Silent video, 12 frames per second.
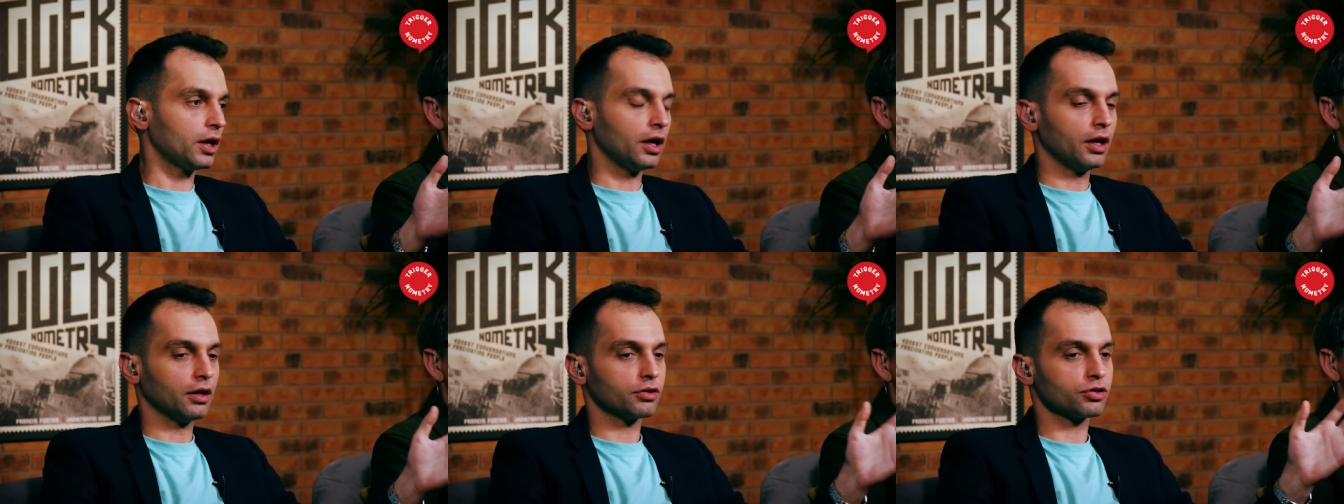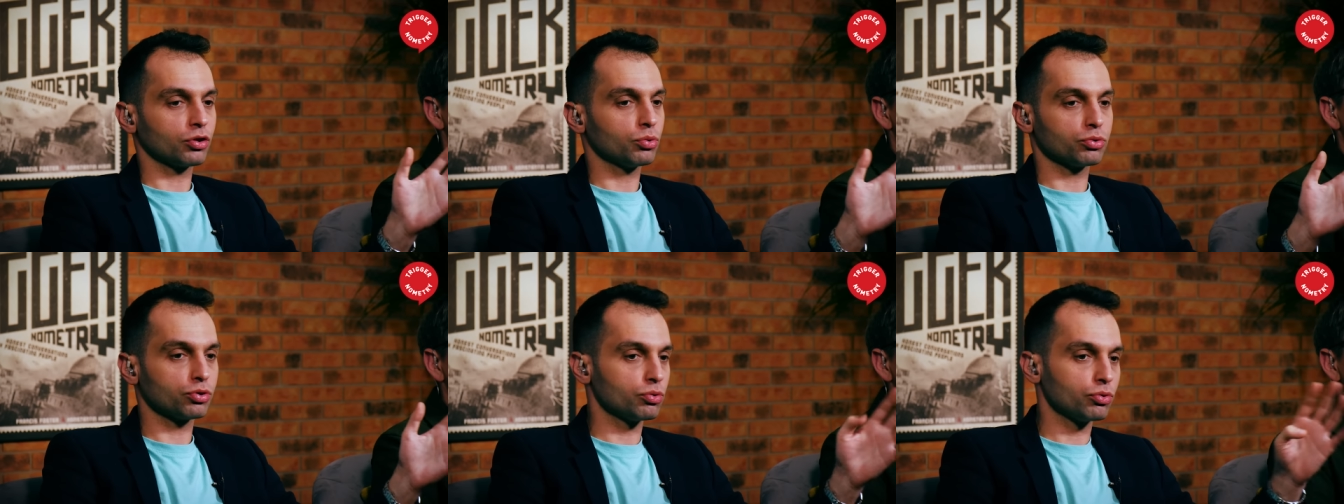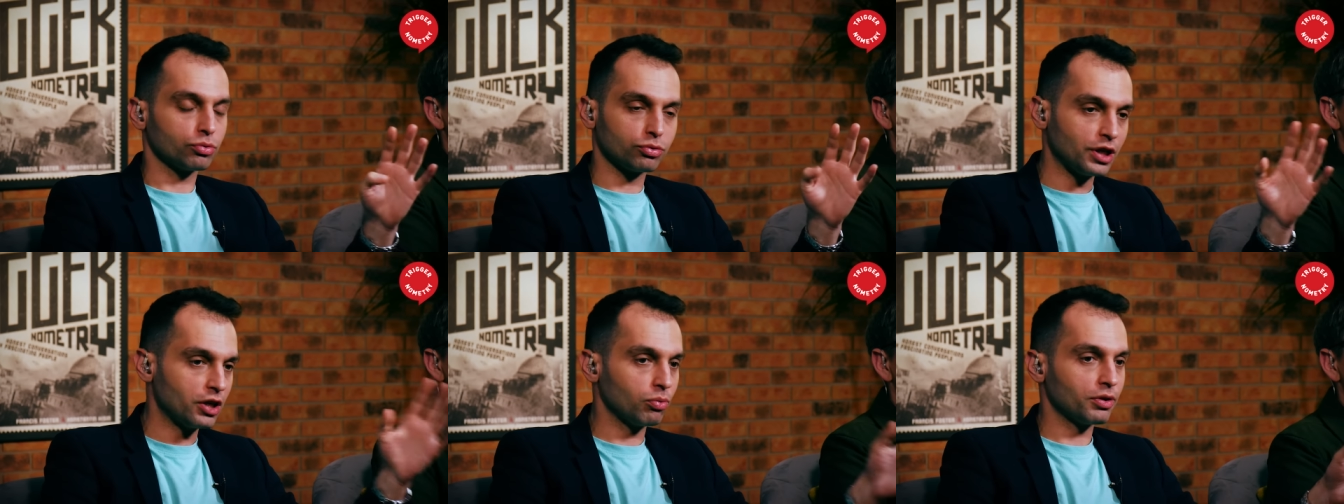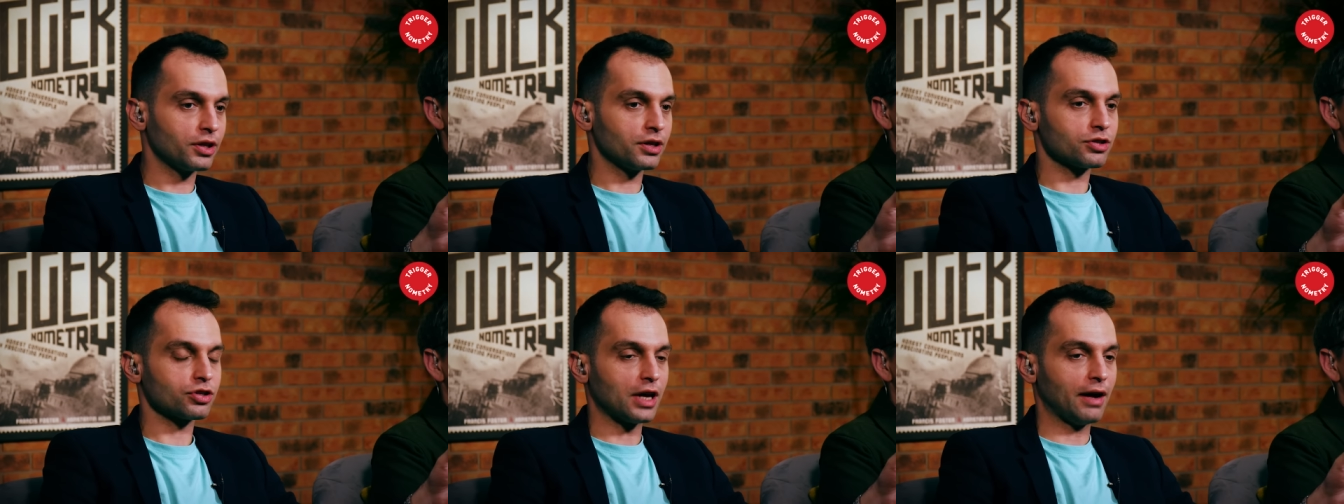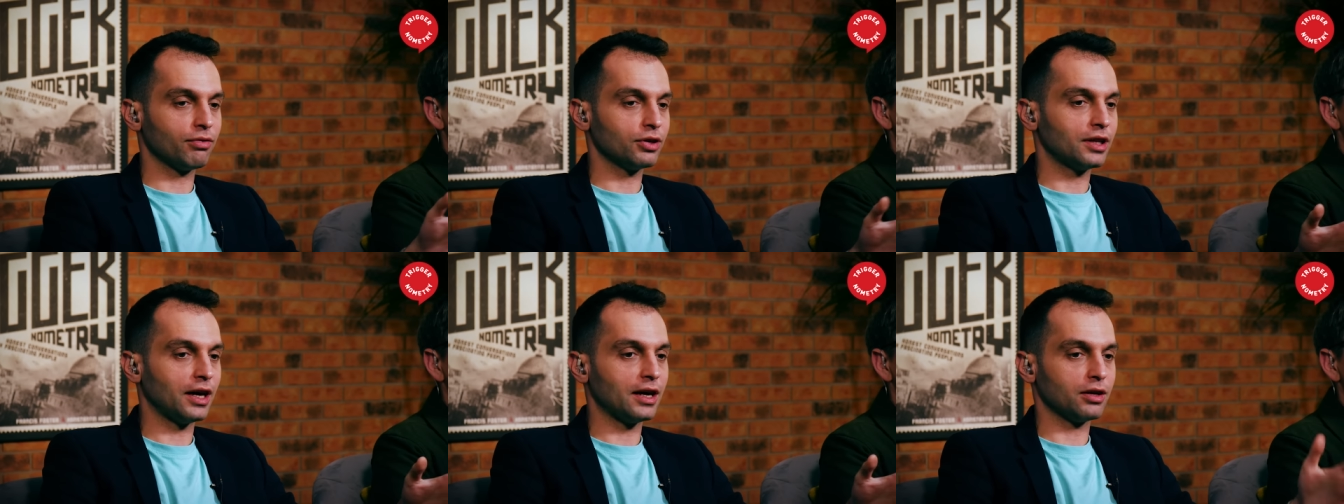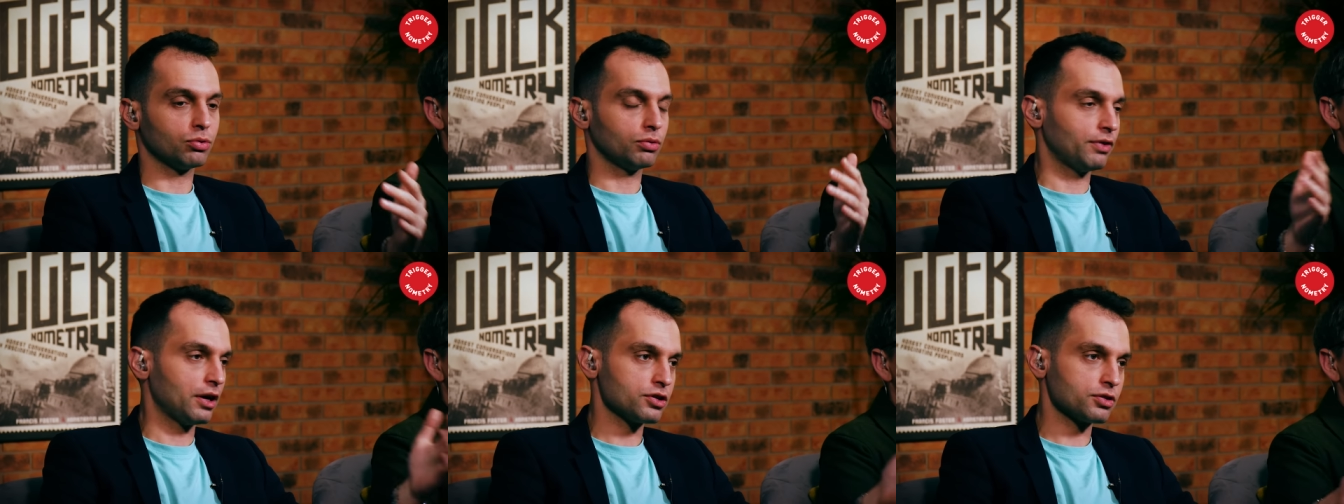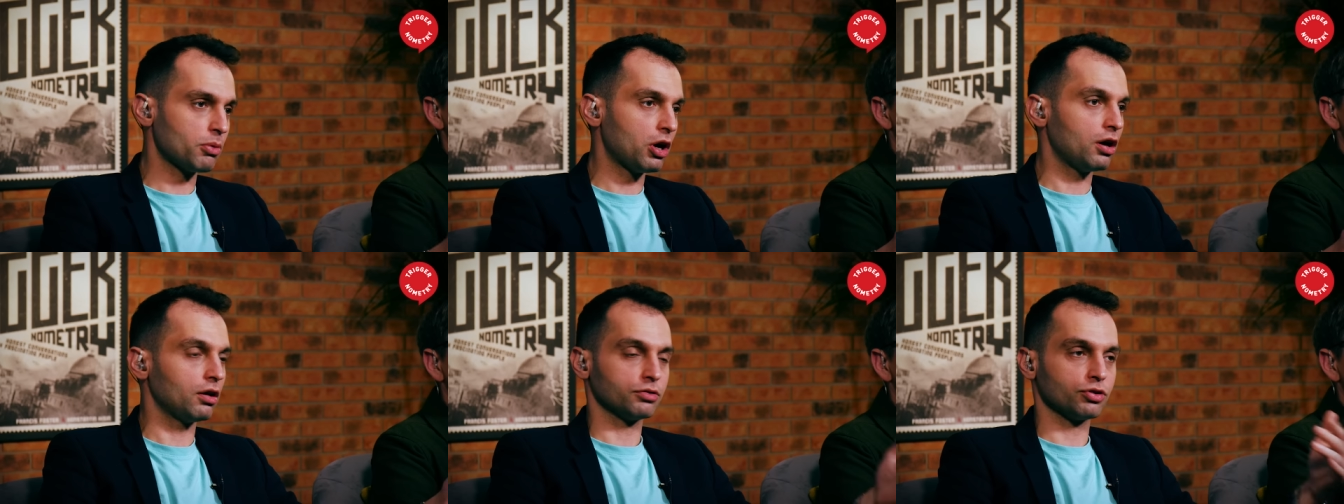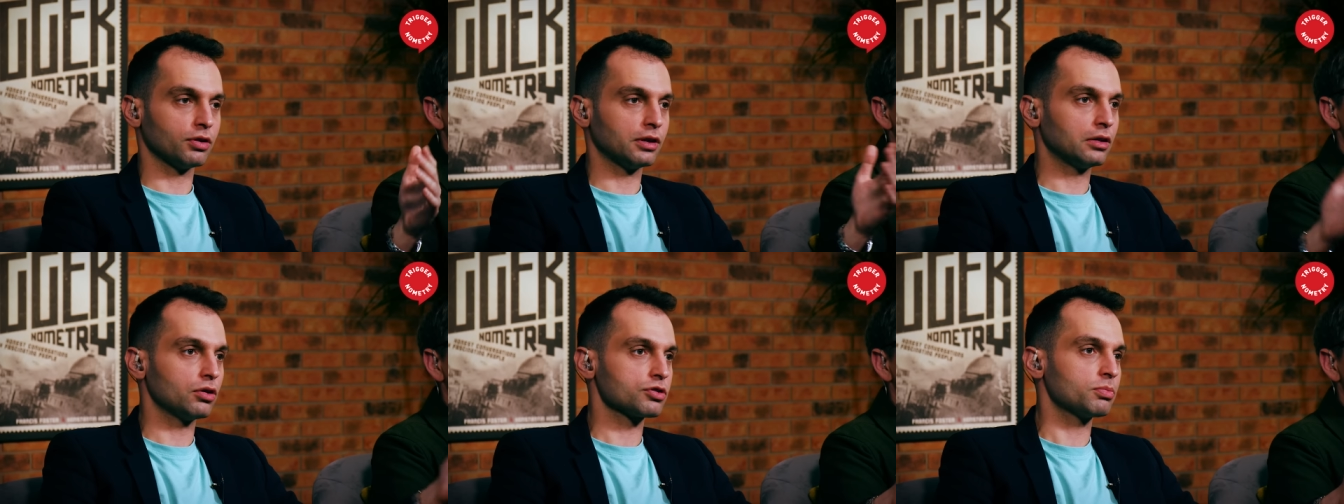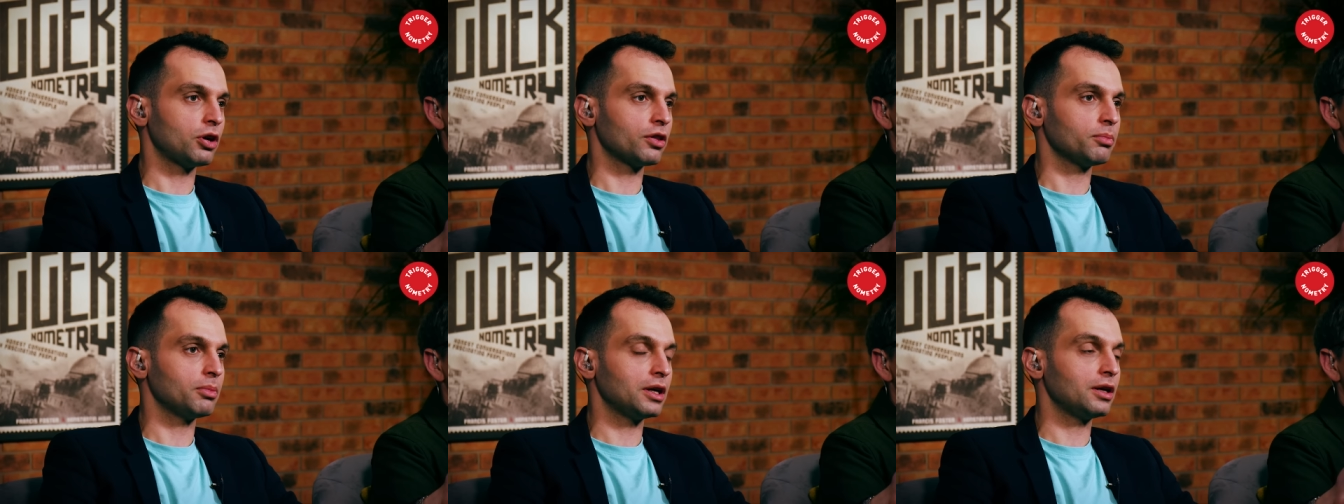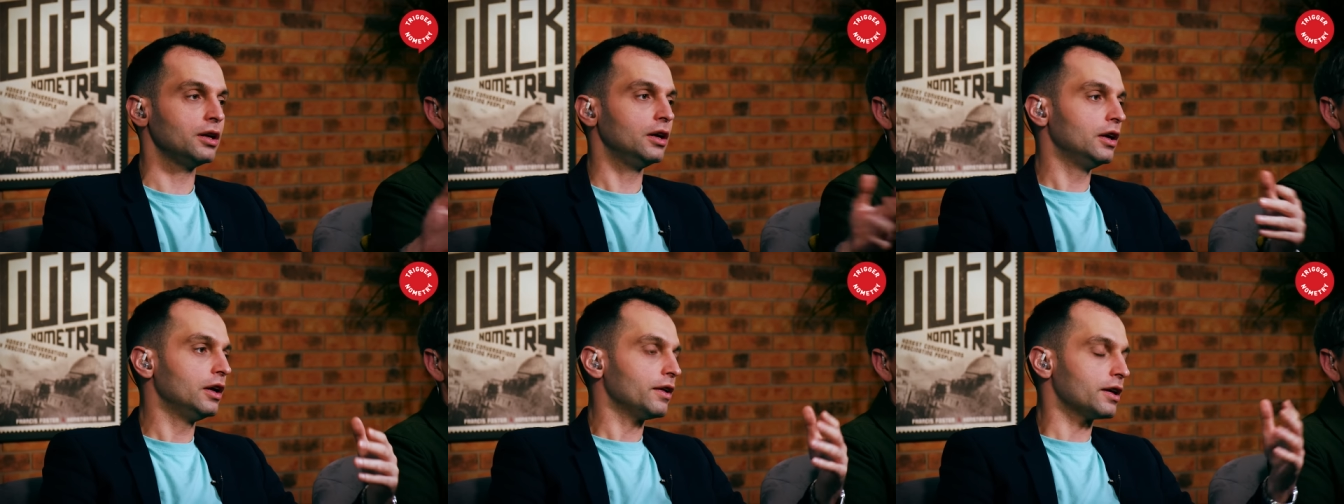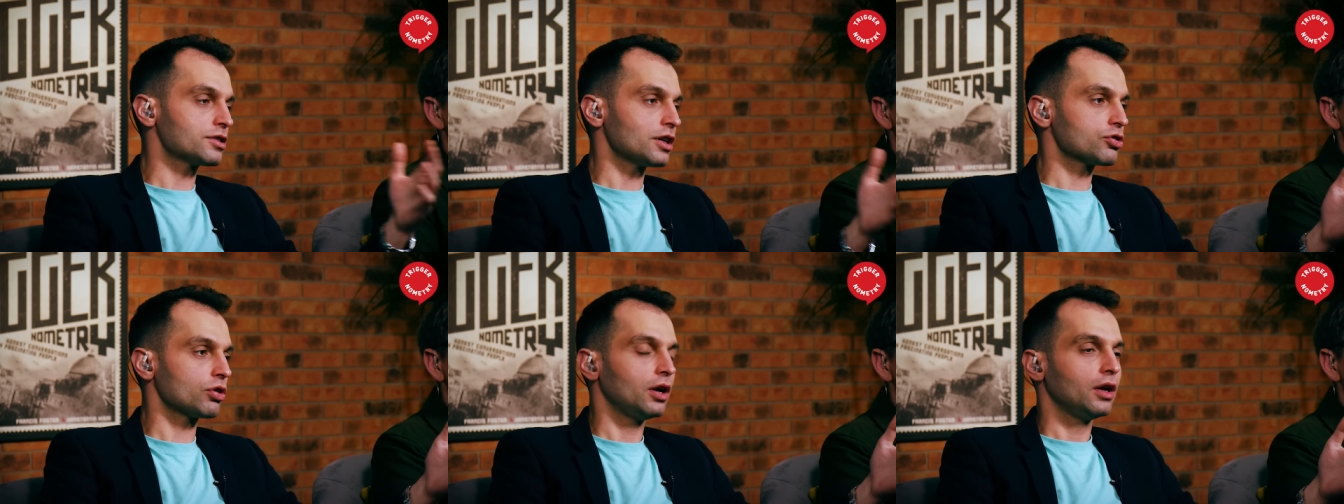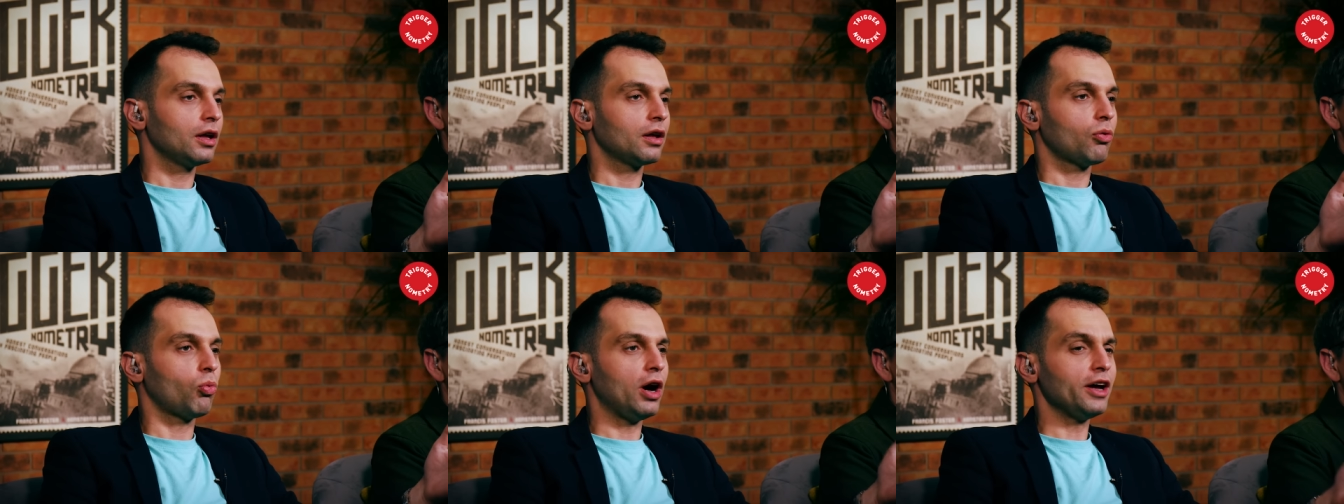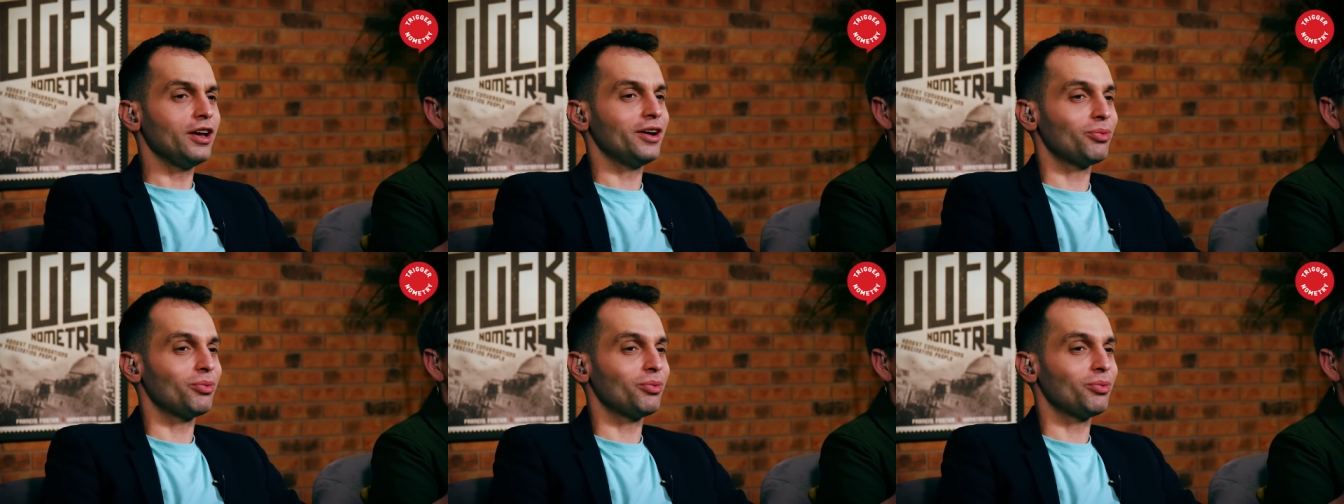uh, uh who who deal with this every day, who are very smart, certainly a lot smarter than me? etc. Why